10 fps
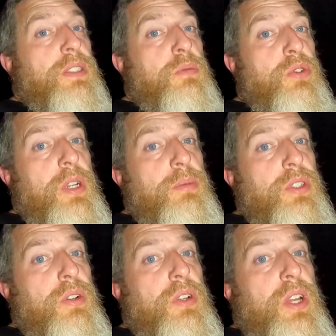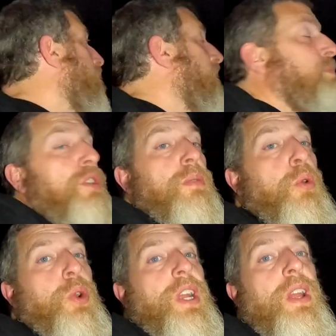an awesome trip. So I've got to be in the
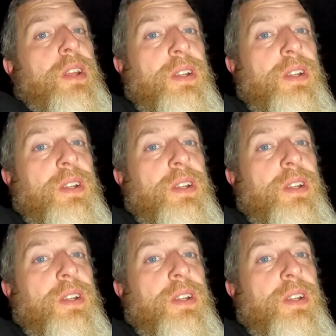morning